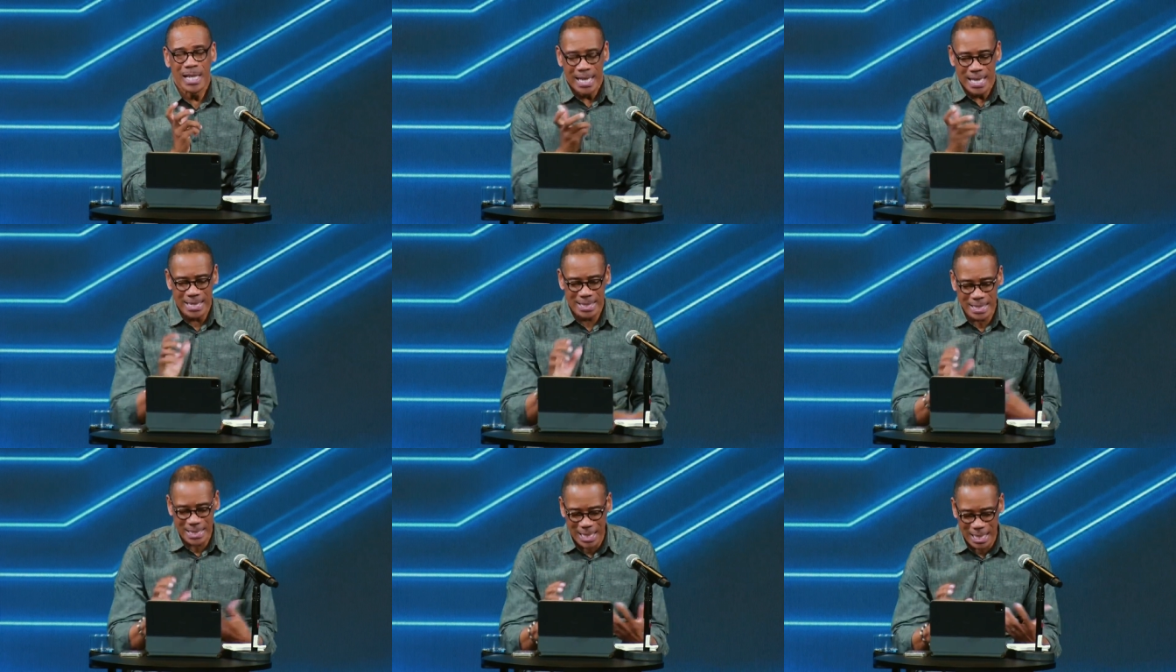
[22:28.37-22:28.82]

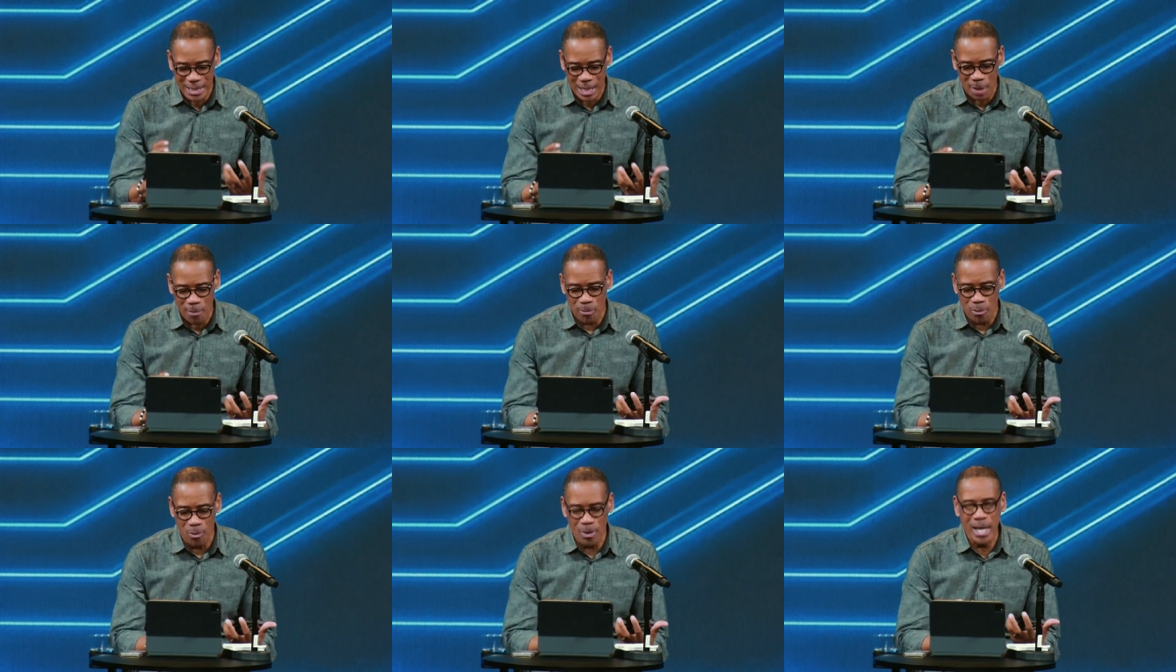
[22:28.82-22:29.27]
He says, as
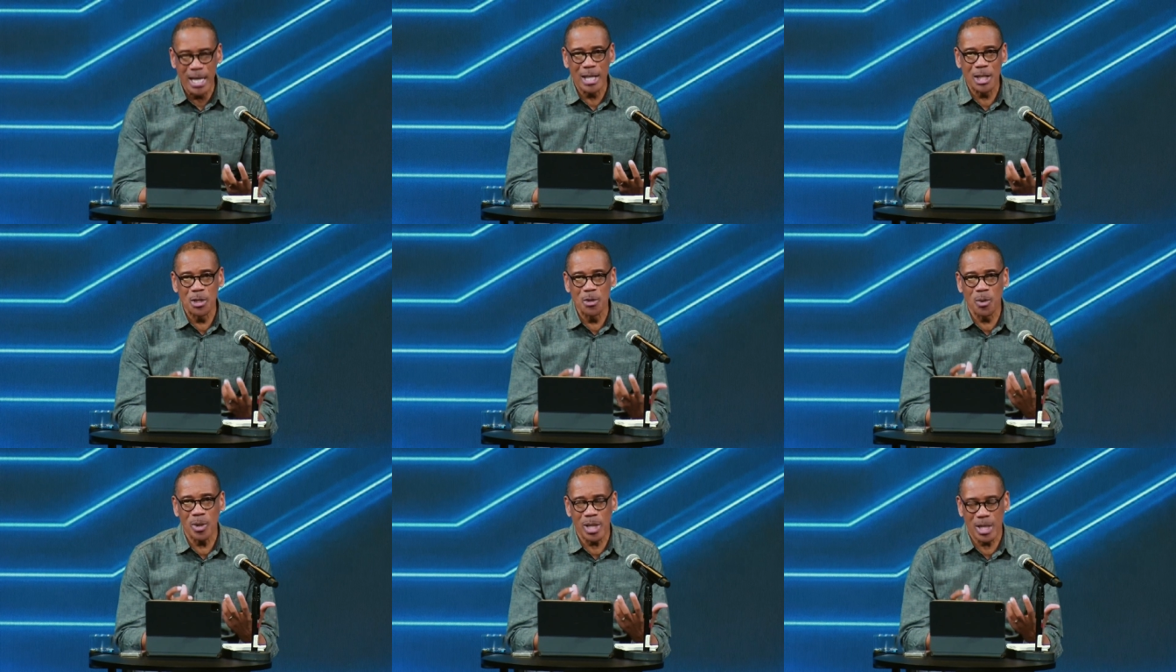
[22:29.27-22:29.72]
I
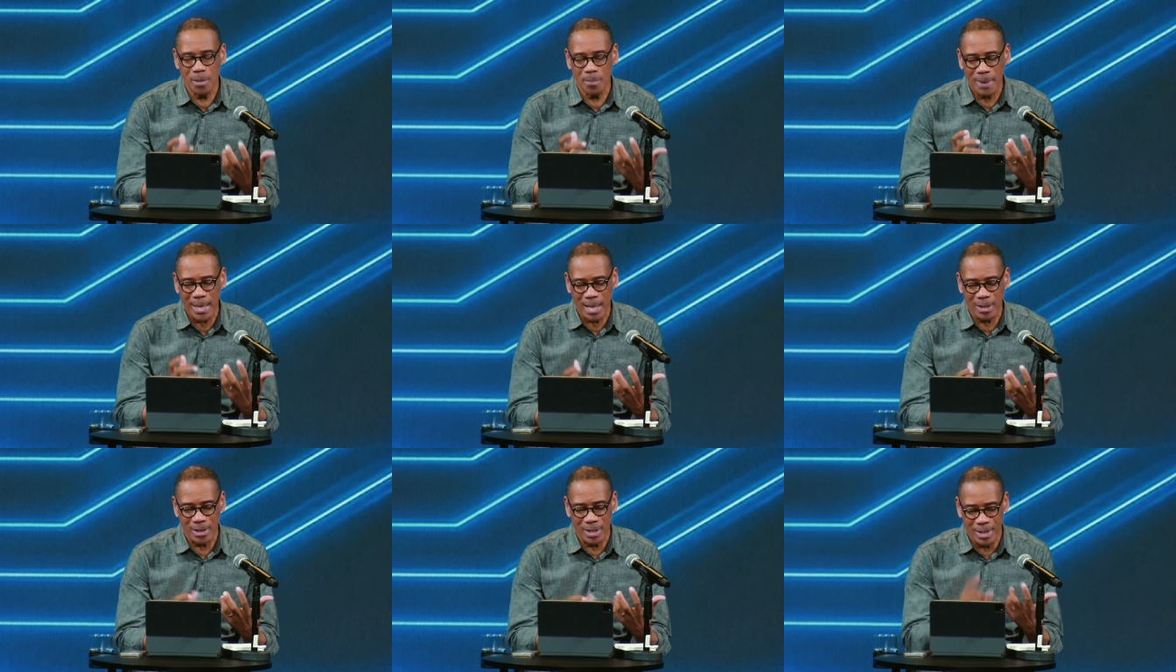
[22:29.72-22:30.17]
bring you
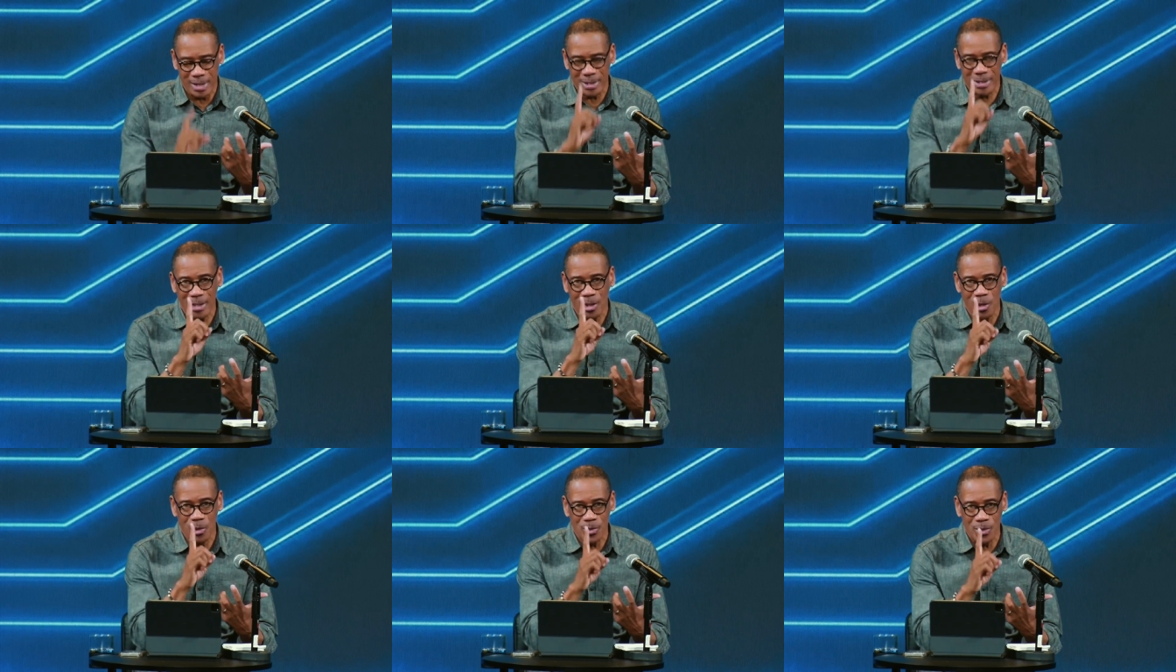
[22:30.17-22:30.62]
up out of
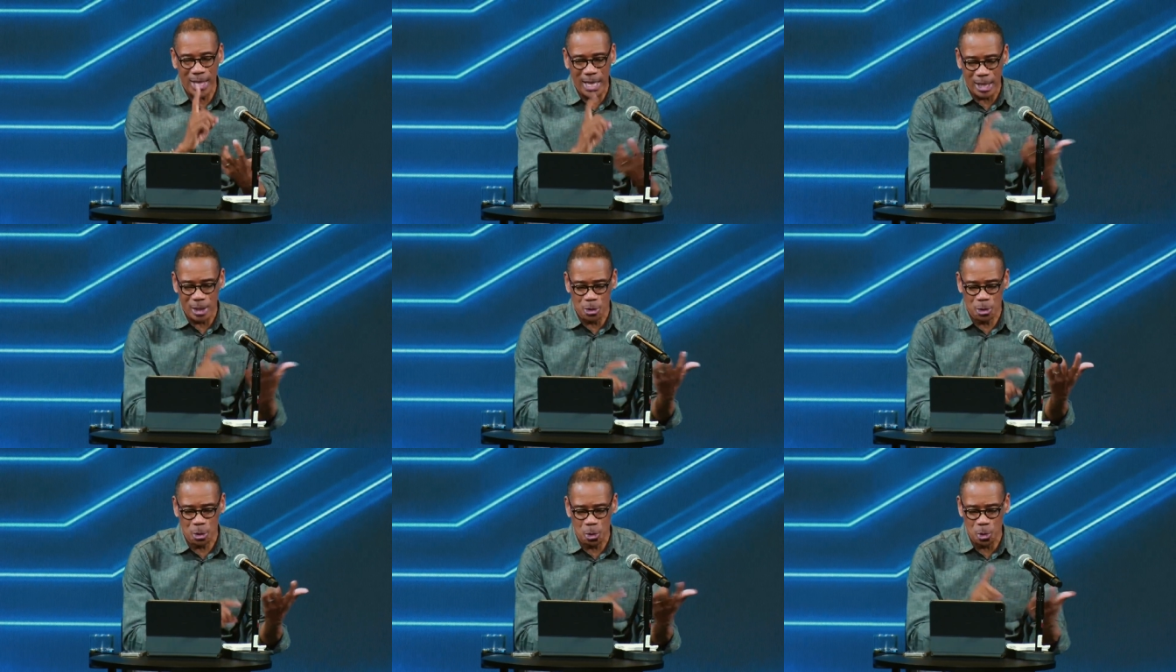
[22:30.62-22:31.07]
this,
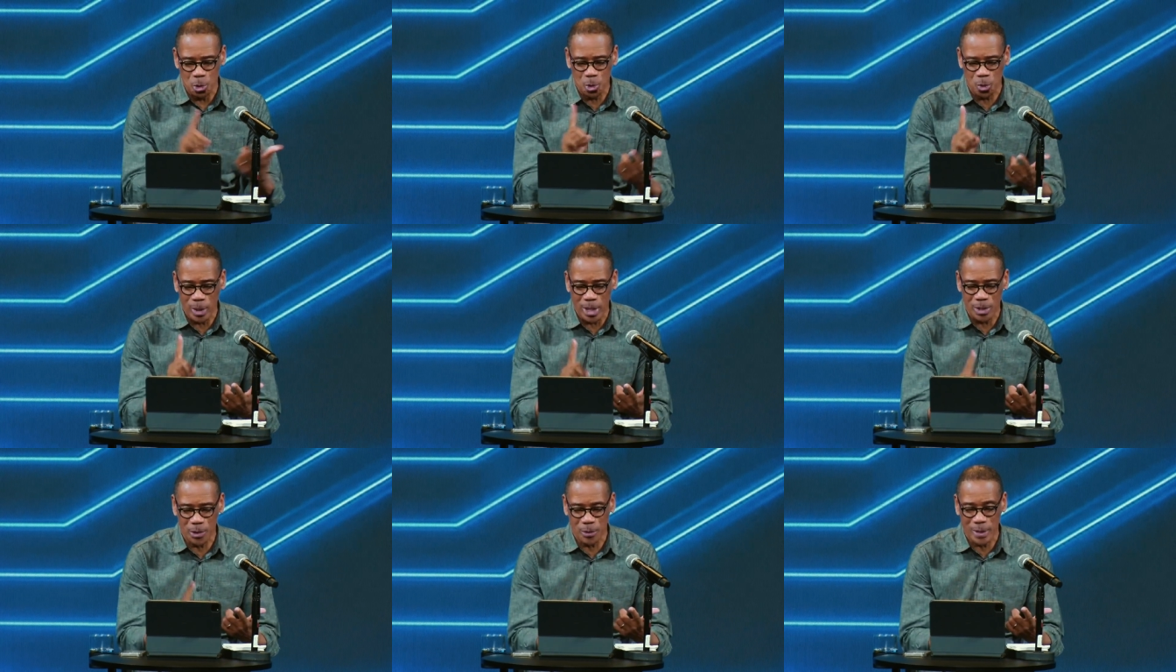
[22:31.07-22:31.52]
Hosea 2,
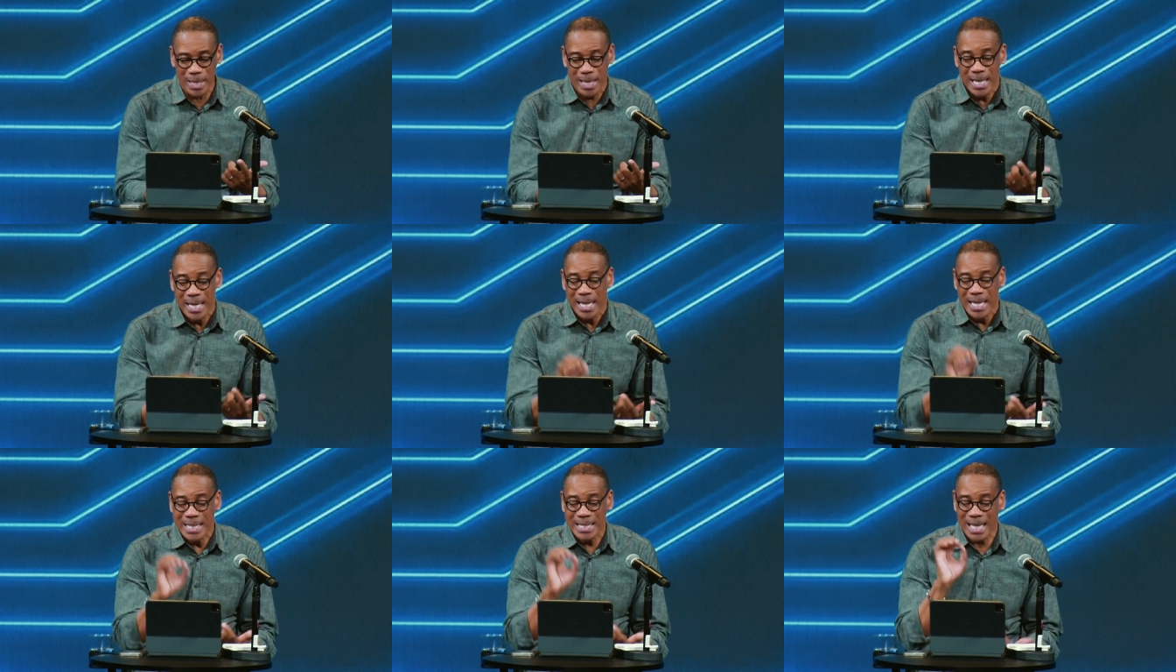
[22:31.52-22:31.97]
23, he
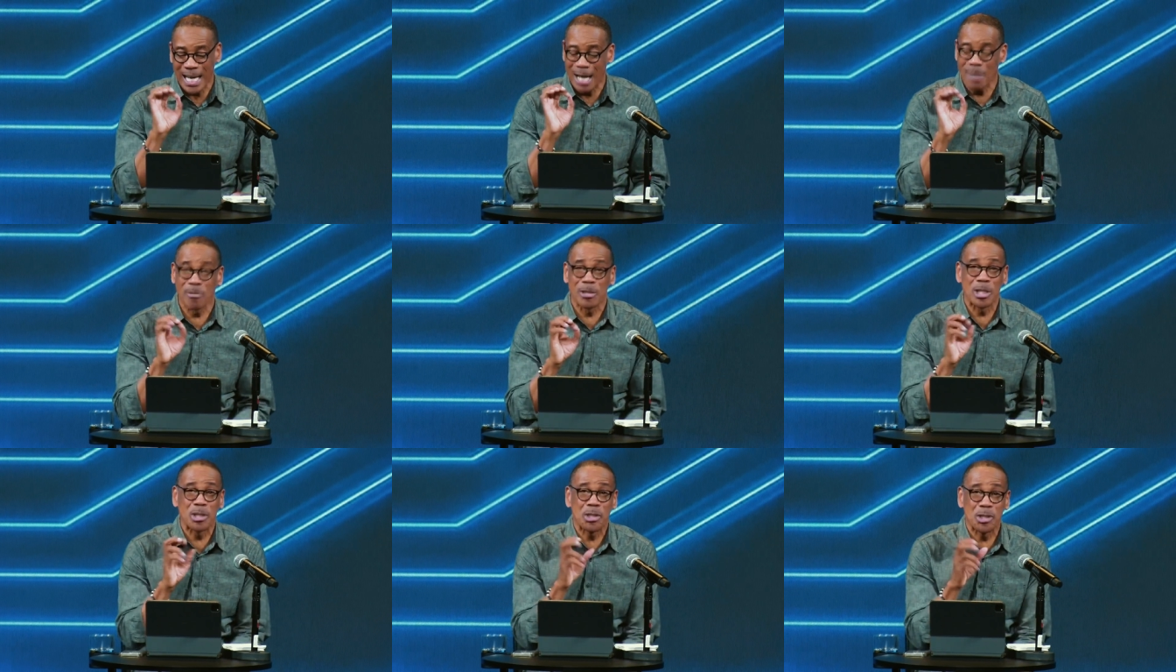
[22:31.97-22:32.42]
said,
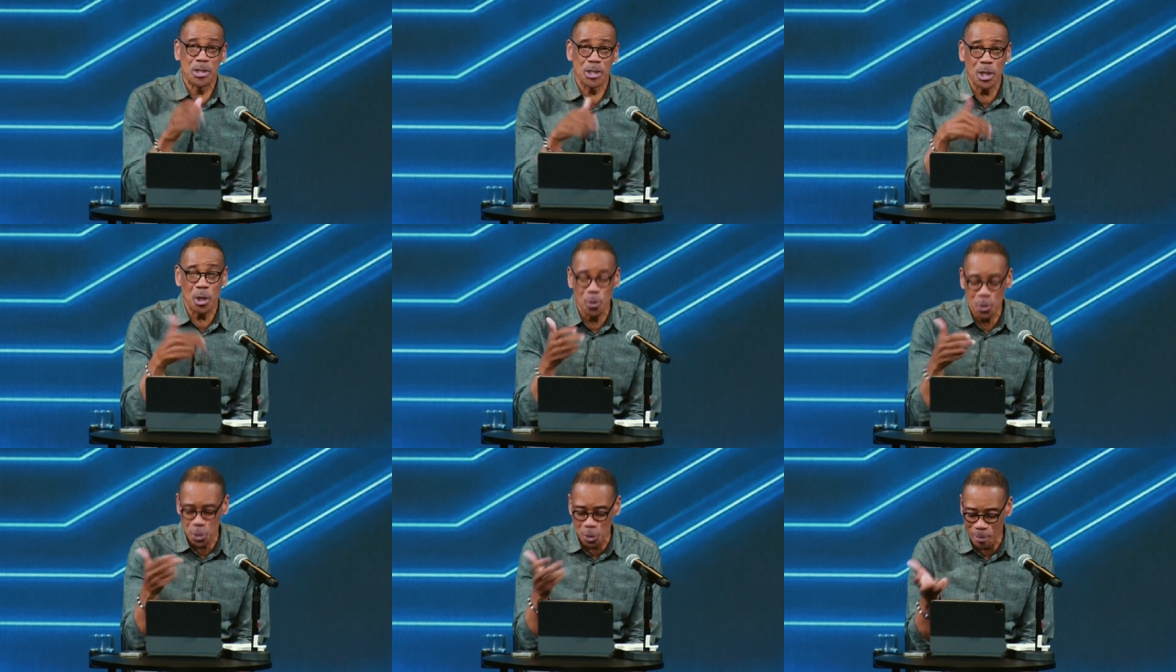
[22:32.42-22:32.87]
I'm going to
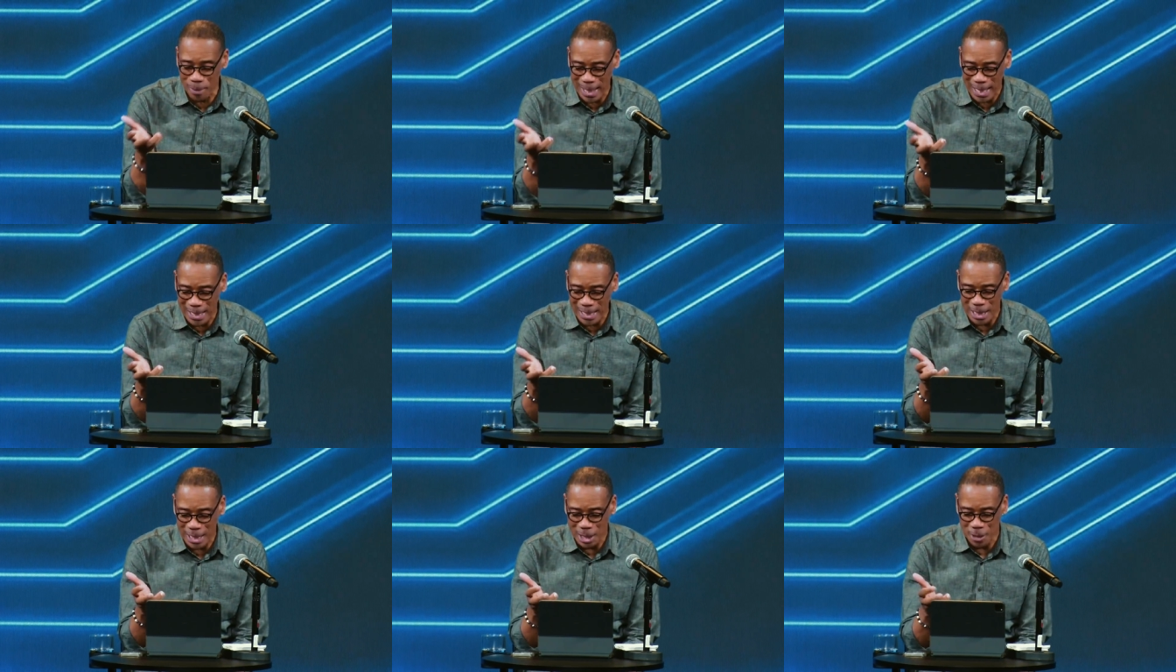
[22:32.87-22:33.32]
show you
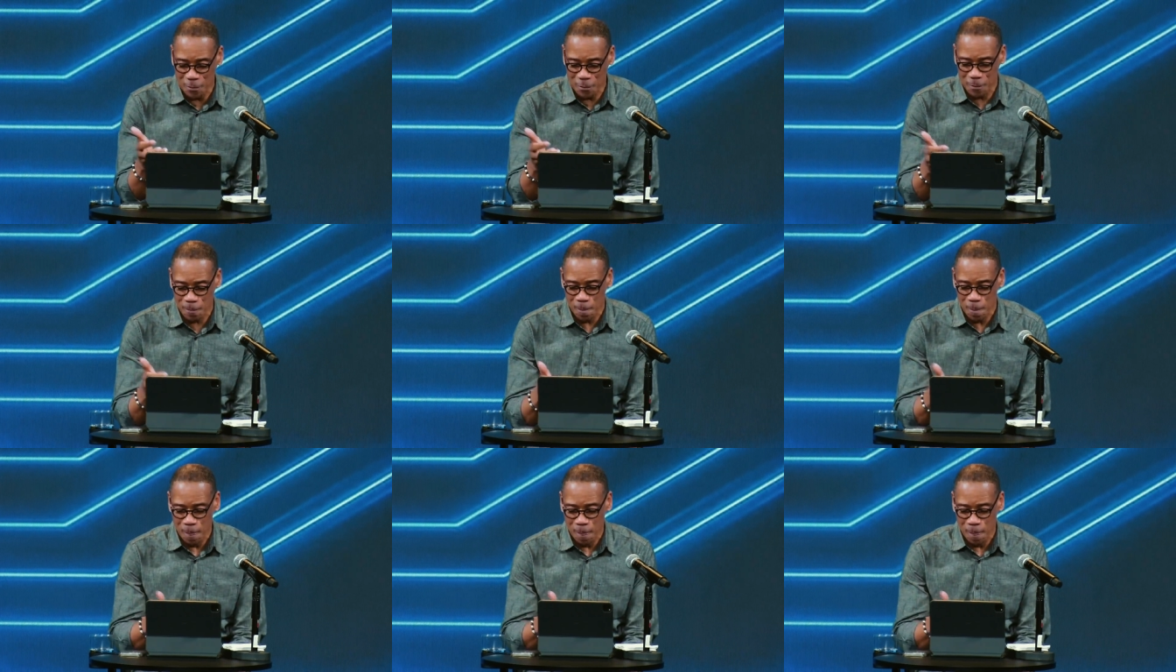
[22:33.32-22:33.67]
my love